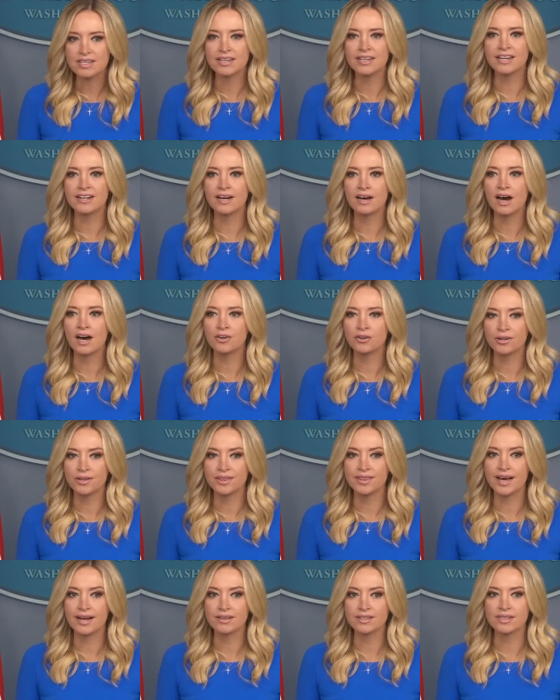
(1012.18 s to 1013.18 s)
then a
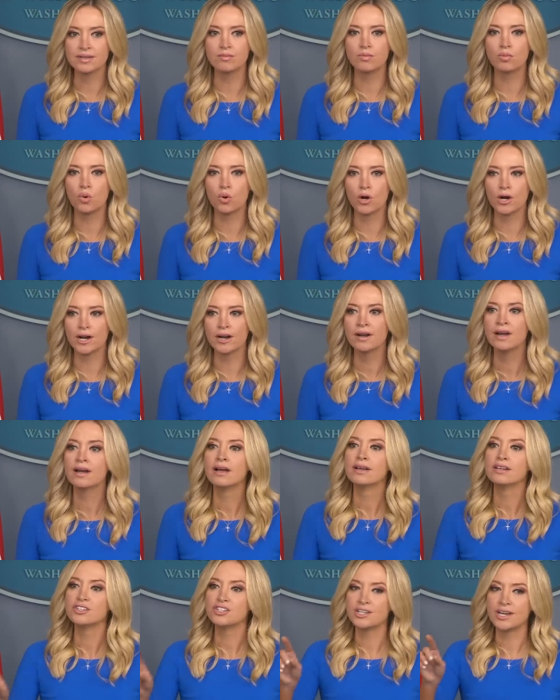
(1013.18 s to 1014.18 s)
hundred thousand more.
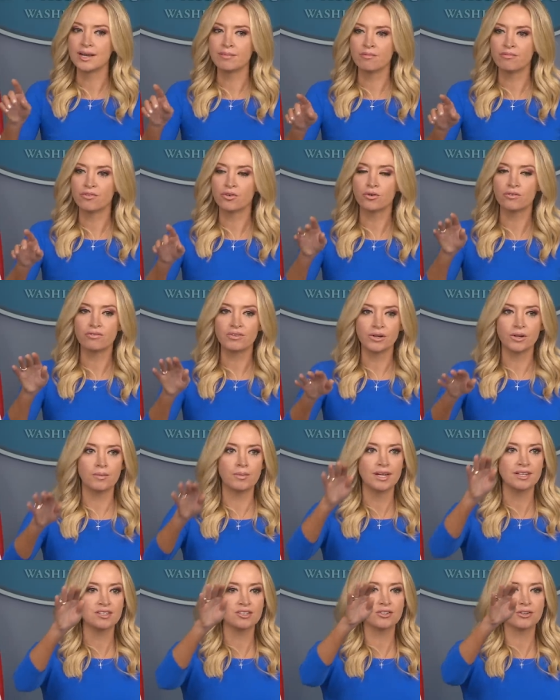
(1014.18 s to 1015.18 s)
I just want to know where
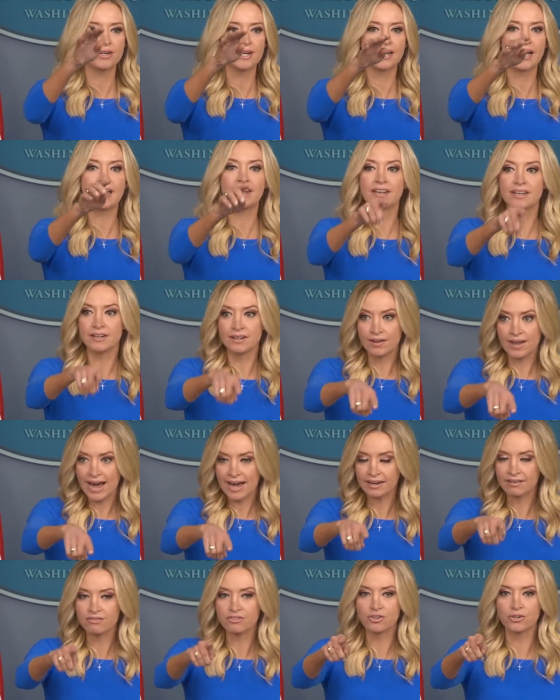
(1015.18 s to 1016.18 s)
the river is. and
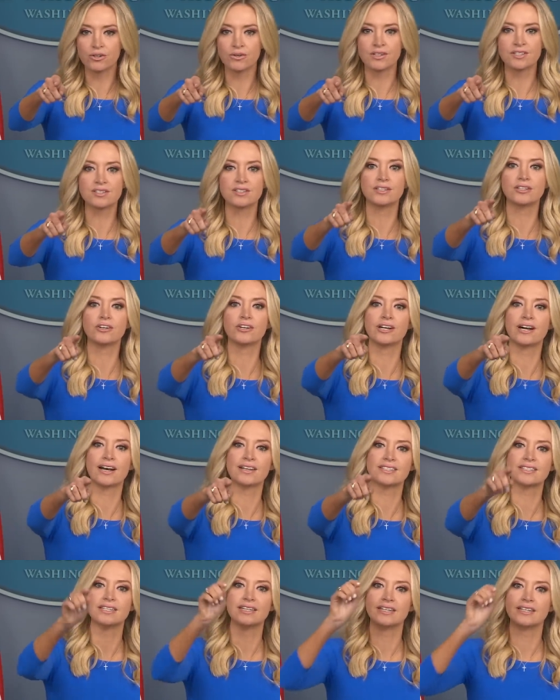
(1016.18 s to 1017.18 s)
lack of journalistic
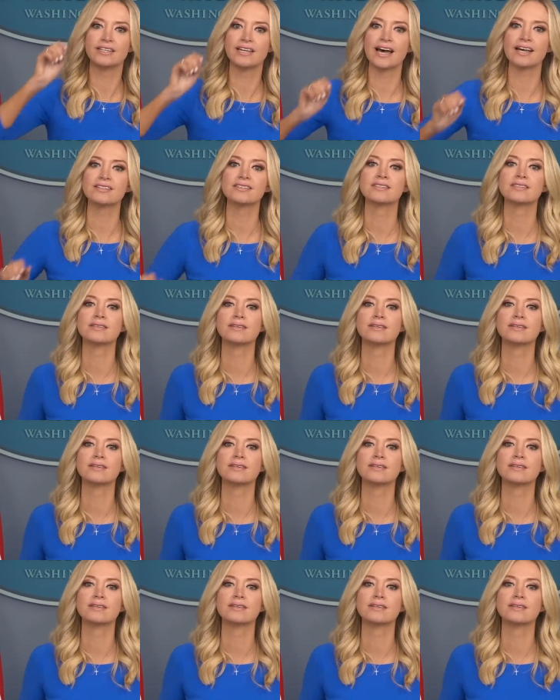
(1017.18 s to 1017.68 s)
curiosity. I'm yes. very